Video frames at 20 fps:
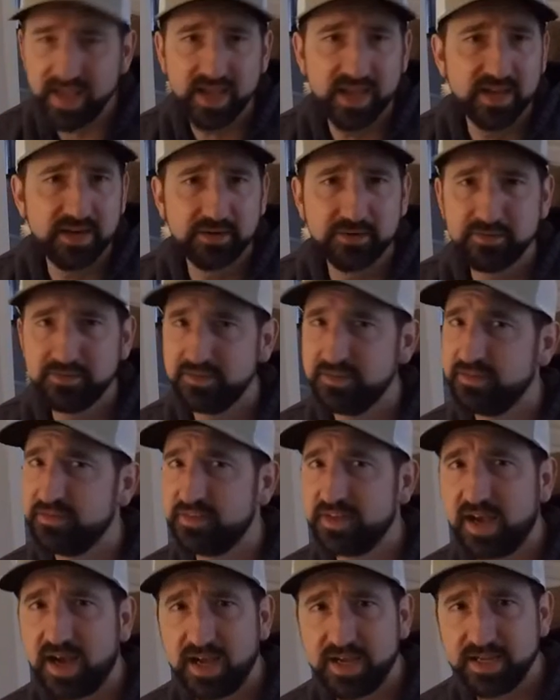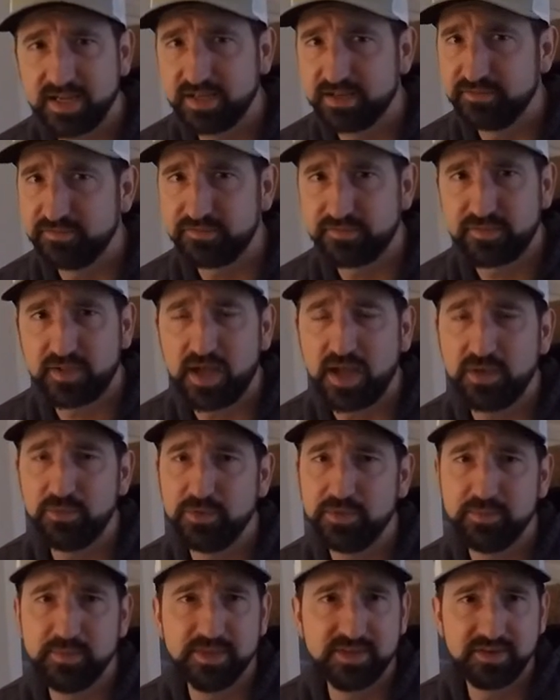hey, here's this tie you can fly
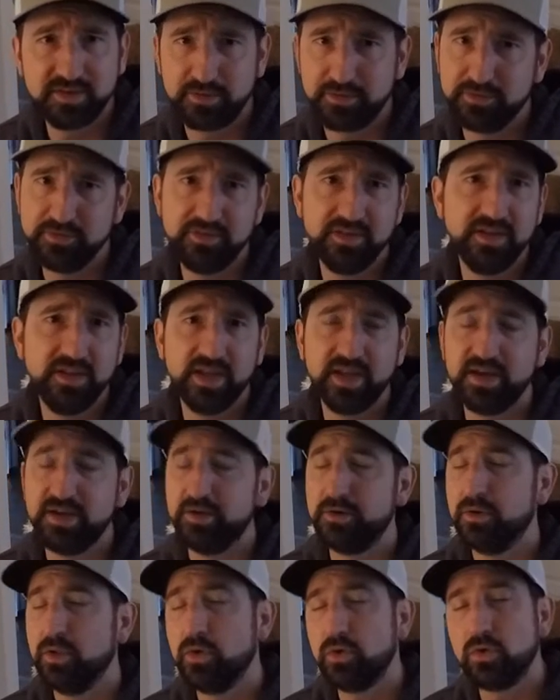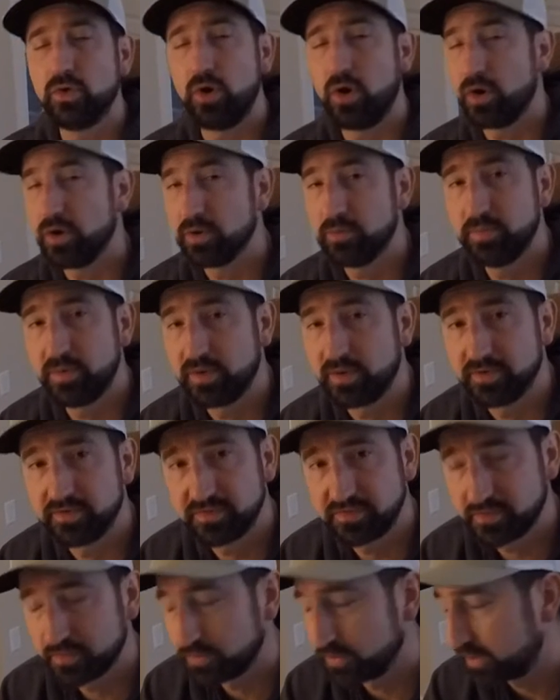with materials you can get at your local auto parts
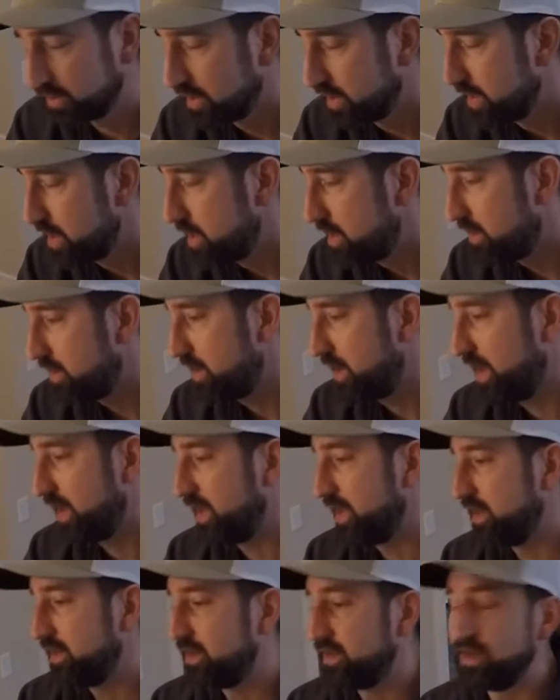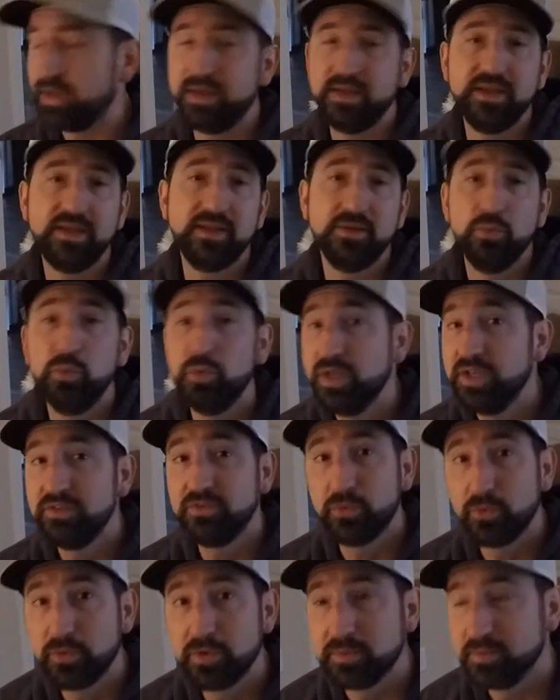store, and it can win
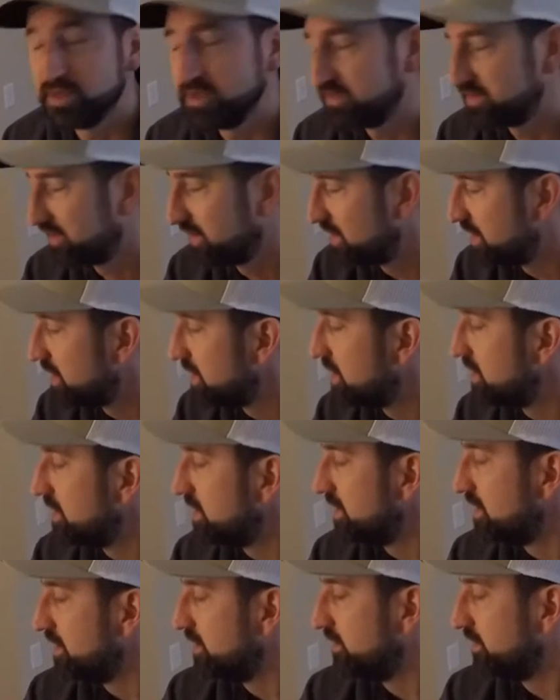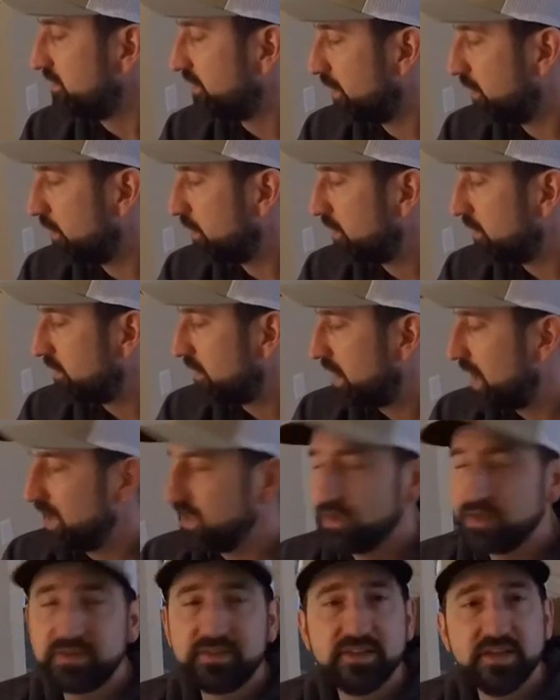tournaments. So I
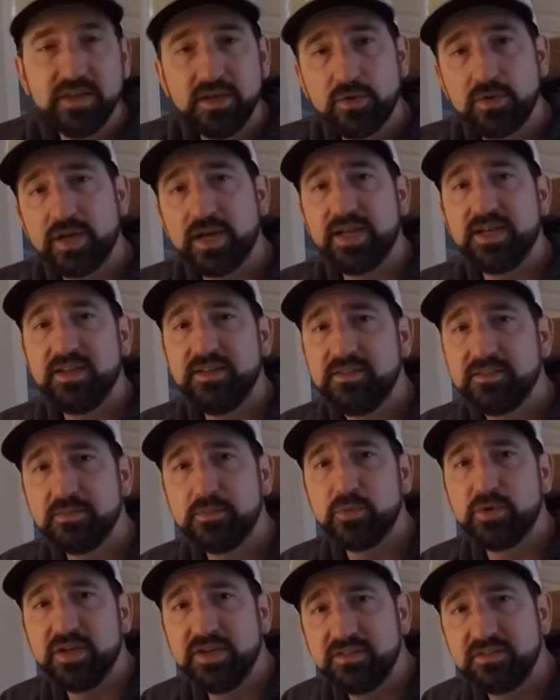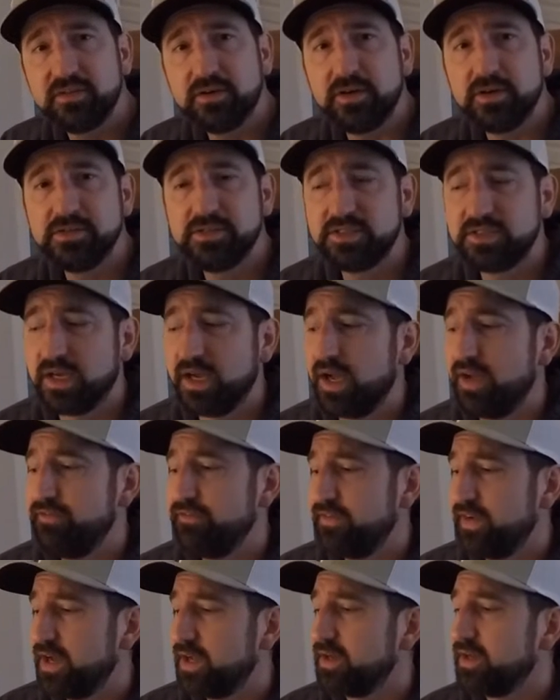looked into it, I did some research, I
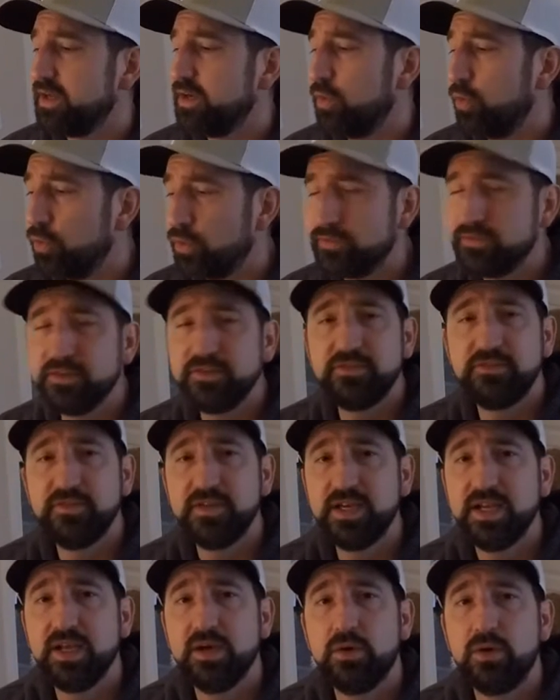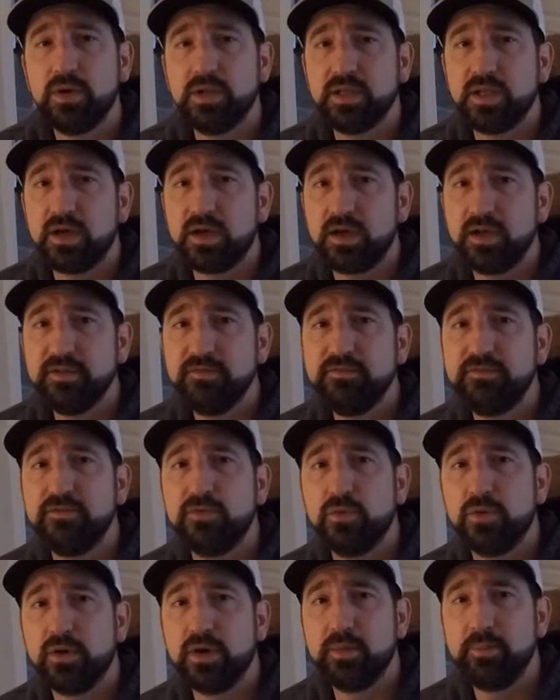found an Orvis video online
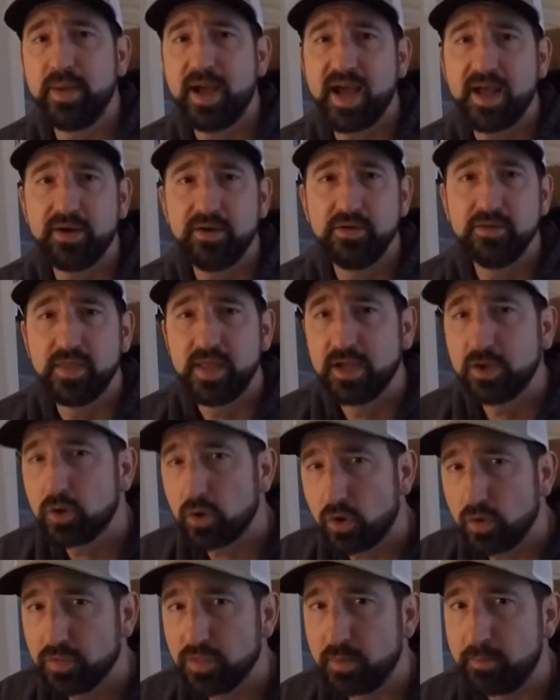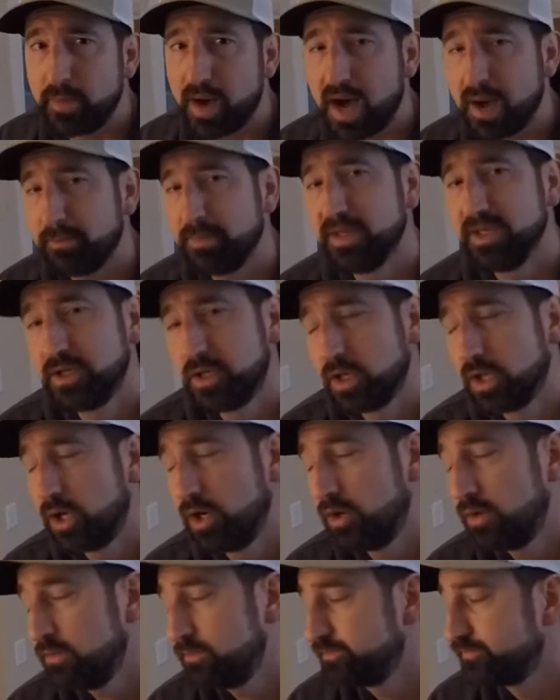for a pattern they called the Mop and
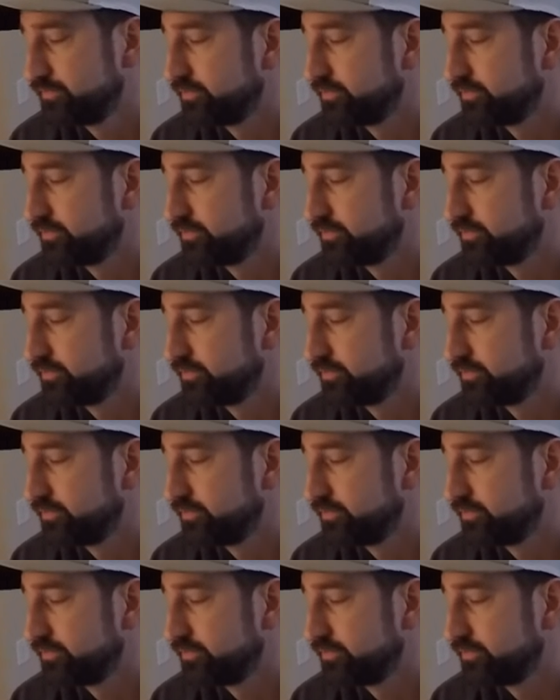Glow.